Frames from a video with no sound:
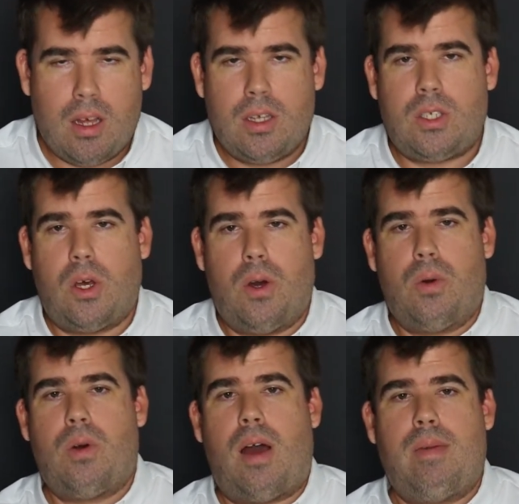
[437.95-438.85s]

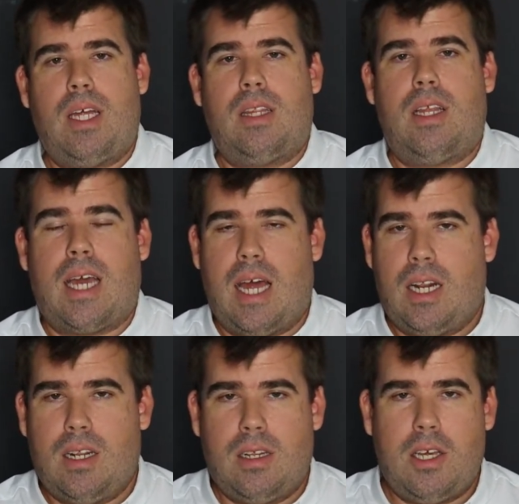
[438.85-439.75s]
So, I mean, again,
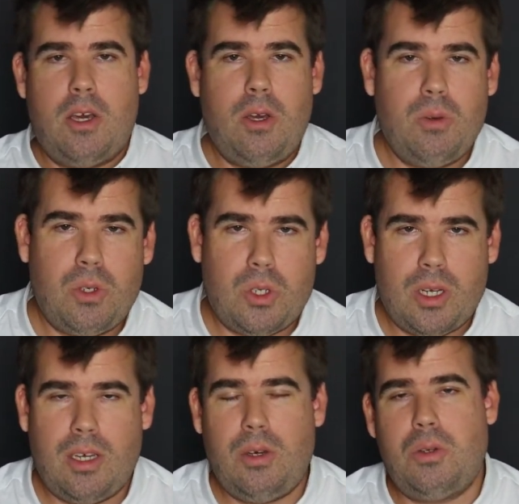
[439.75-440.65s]
huge,
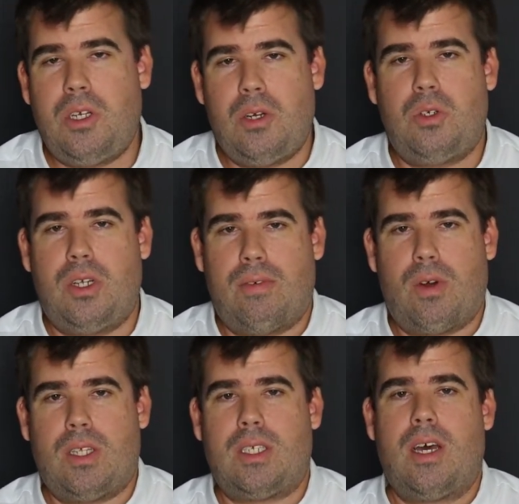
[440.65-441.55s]
huge, huge
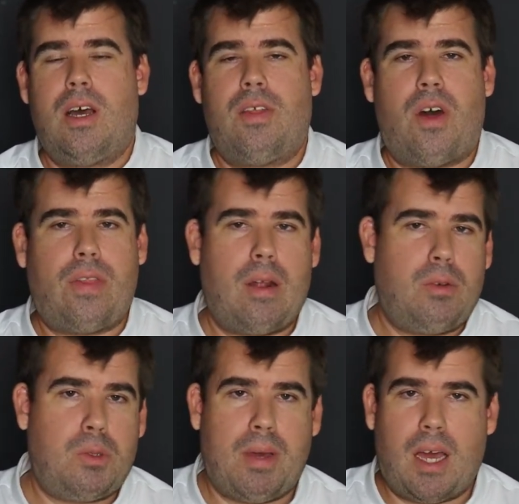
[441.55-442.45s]
difference. Thought that'd
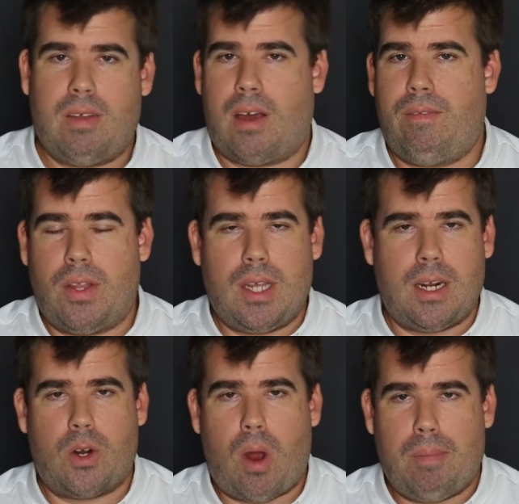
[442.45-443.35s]
just be kind of like a fun thing
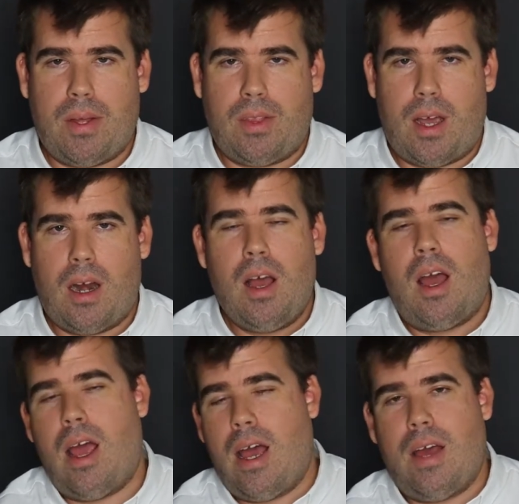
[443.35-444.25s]
to drop in there.
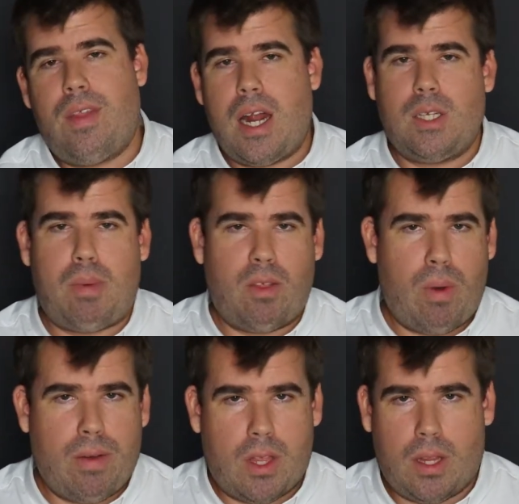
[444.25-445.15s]
And that is, by the
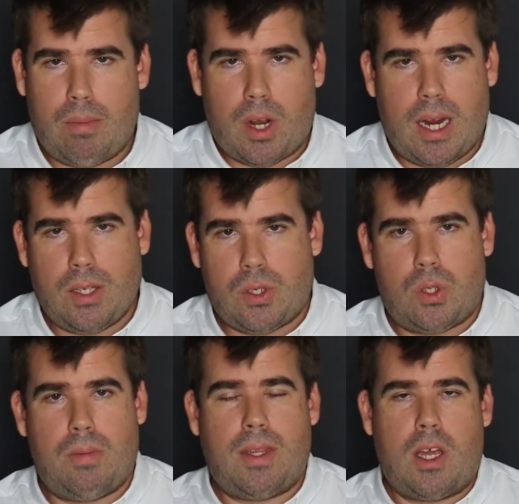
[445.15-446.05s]
way, with the Lamborghinis,
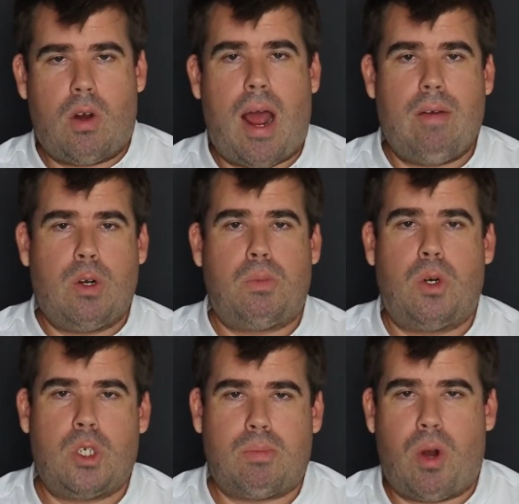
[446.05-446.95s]
assuming that your average
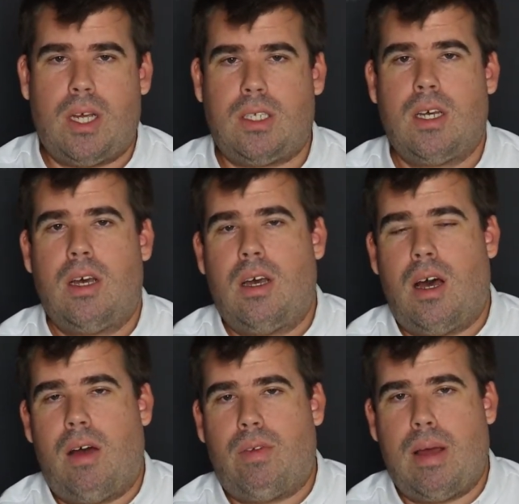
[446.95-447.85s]
purchase price
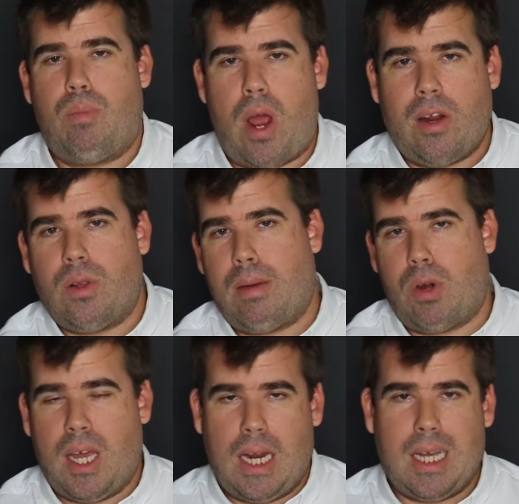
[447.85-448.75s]
for that brand new
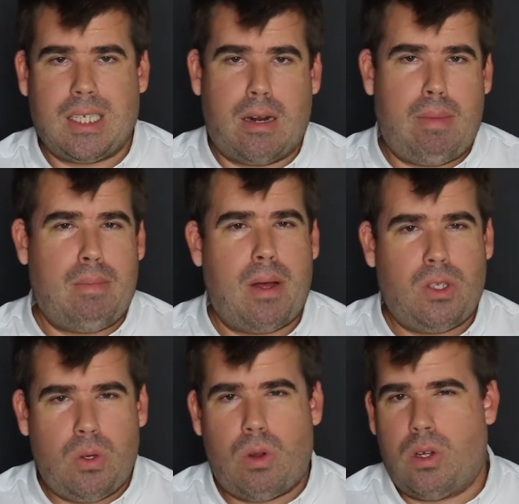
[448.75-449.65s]
Lamborghini is going to be about
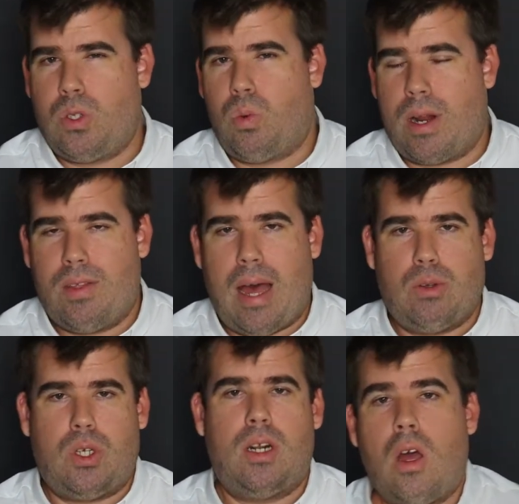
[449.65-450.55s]

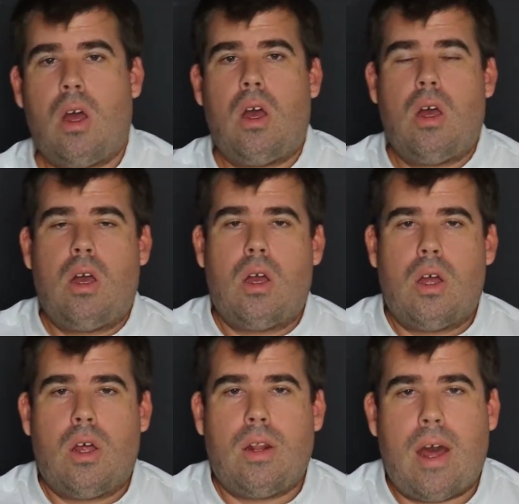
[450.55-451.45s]
$220,000.
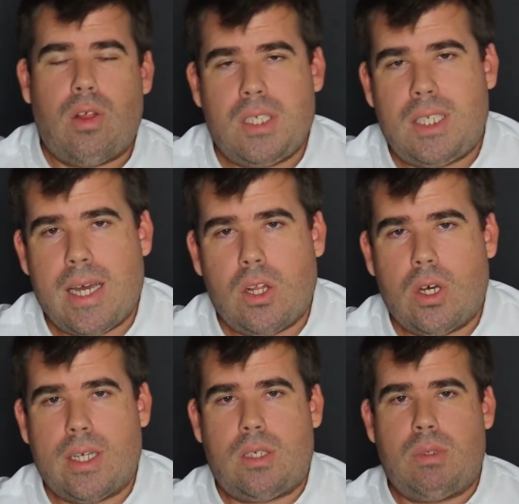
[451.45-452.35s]
Now let's take a
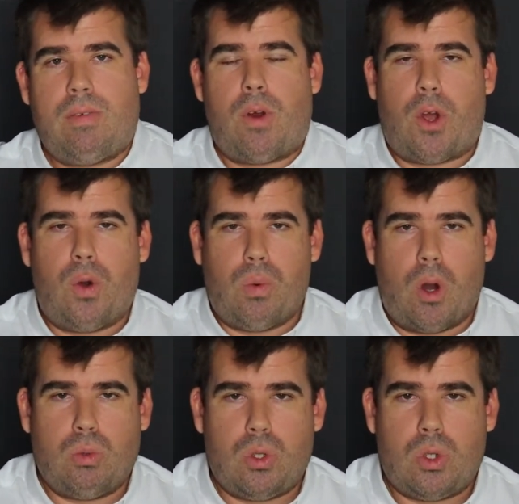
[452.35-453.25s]
look at some different
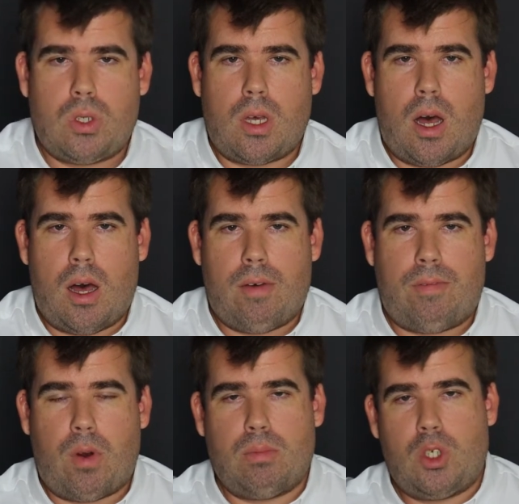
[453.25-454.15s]
quotes
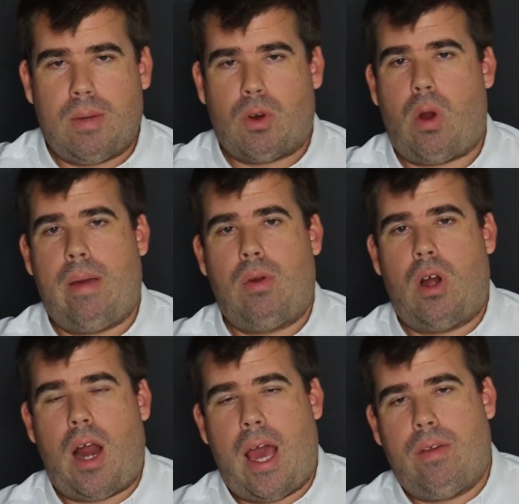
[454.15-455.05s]
from Jim
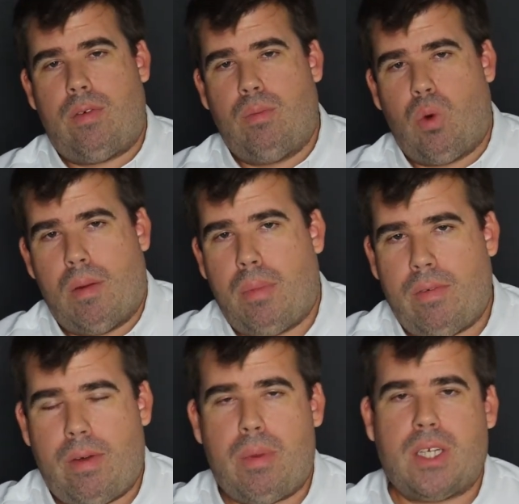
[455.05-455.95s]
Cramer and from Warren
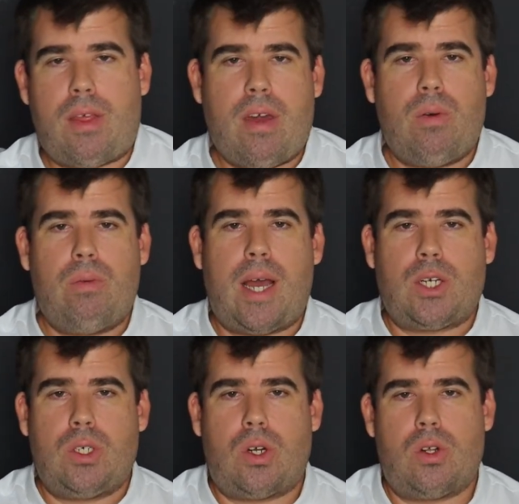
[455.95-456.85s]
Buffett, because I think when we
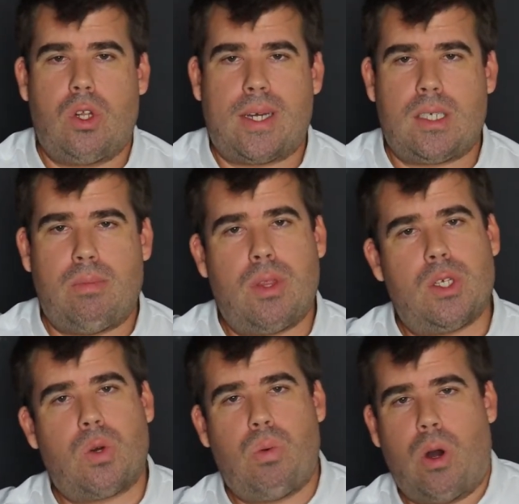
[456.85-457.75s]
actually start to look at some of
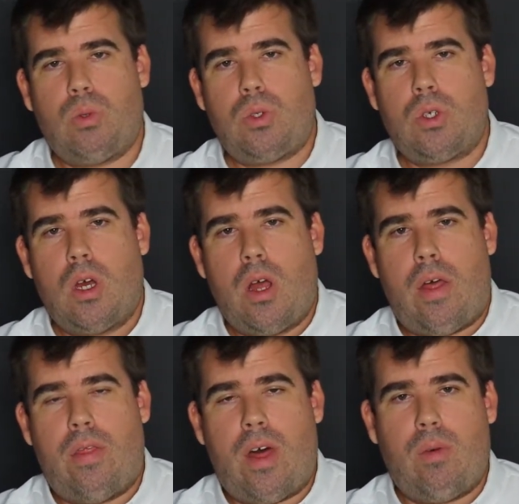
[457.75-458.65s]
these quotes,
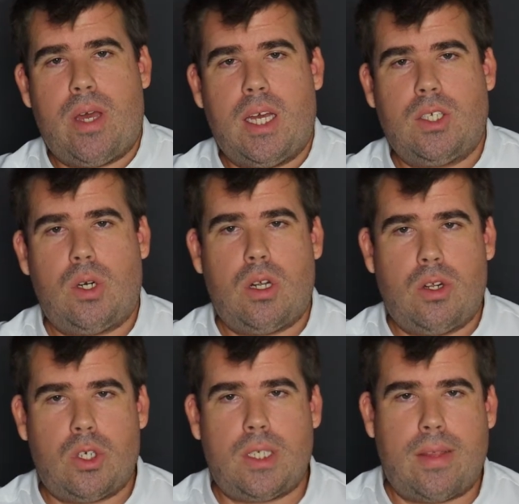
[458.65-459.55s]
that we can start to
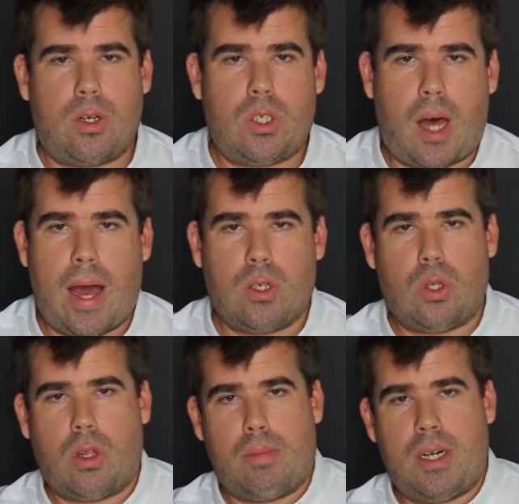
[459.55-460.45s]
understand their styles
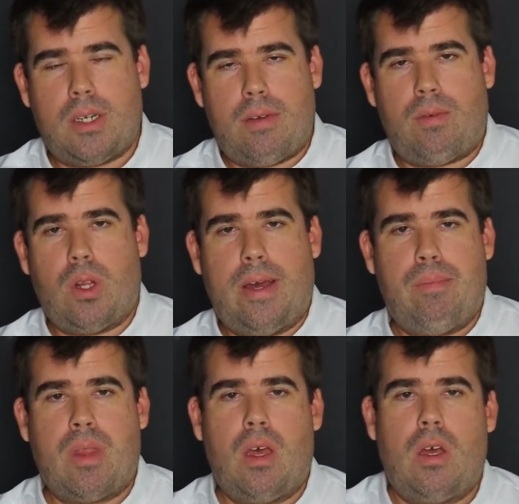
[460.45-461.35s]
a little bit differently.
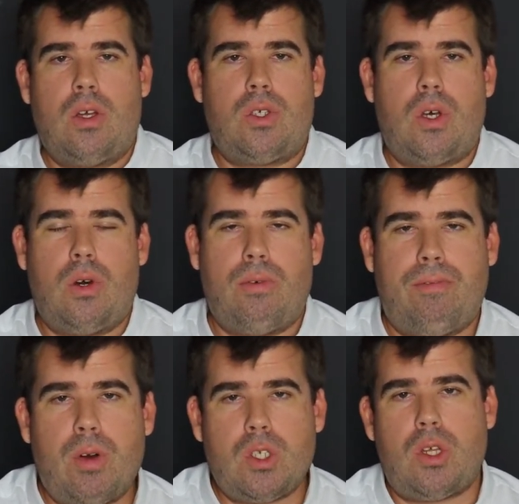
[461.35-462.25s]
So
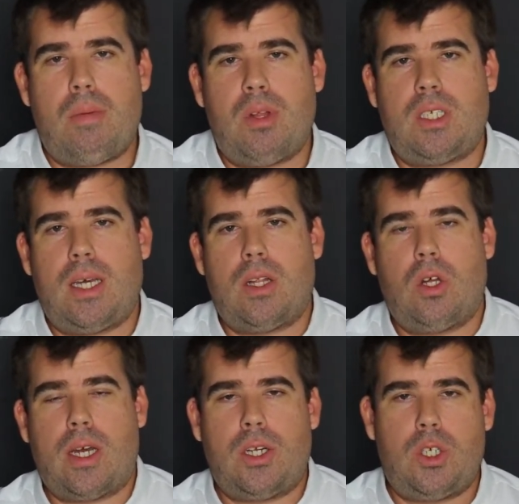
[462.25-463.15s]
first up, let's take a
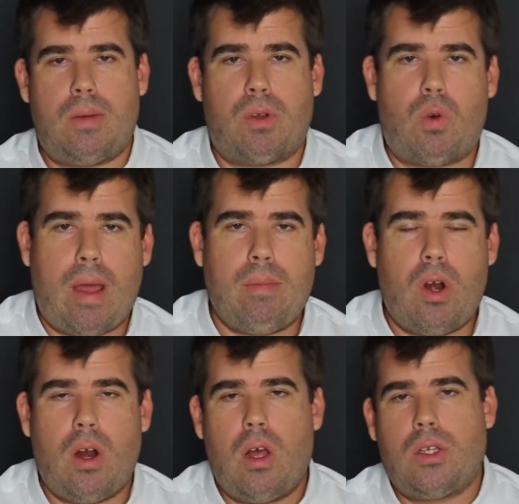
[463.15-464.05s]
look at Jim
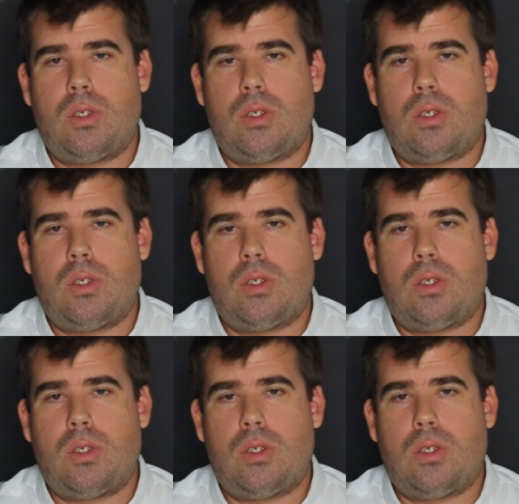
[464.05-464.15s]
Cramer.